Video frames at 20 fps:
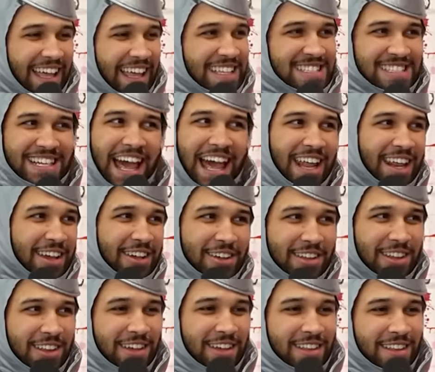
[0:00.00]
Yeah, that's not a good
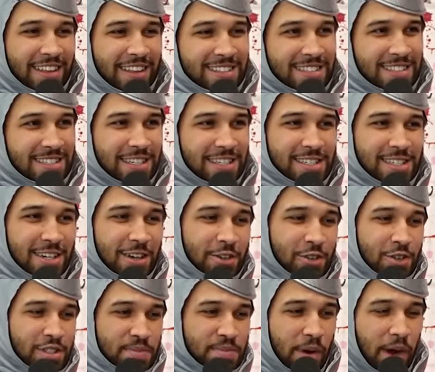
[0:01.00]
look. This is a
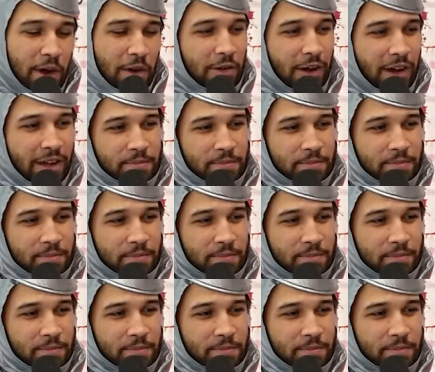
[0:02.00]
children's program.